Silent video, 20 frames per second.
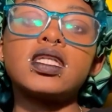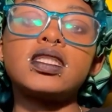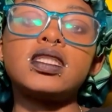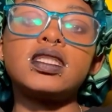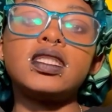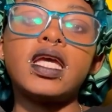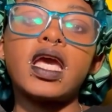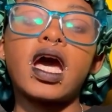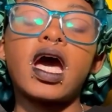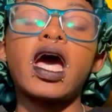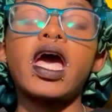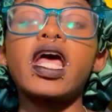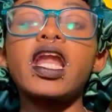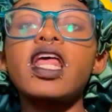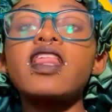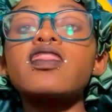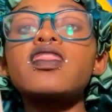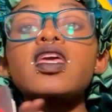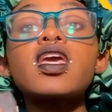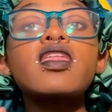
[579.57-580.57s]
Yeah, and I
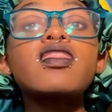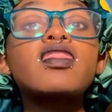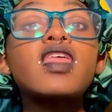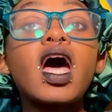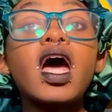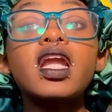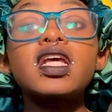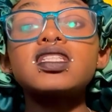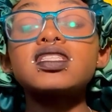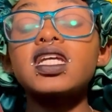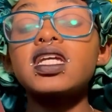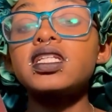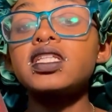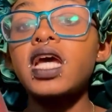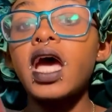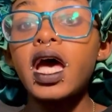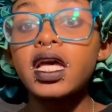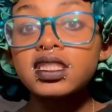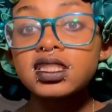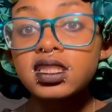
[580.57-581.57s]
think that is a
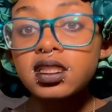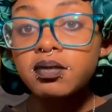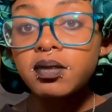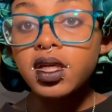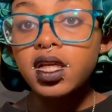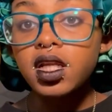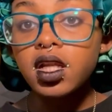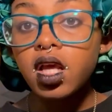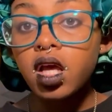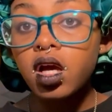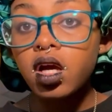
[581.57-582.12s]
testament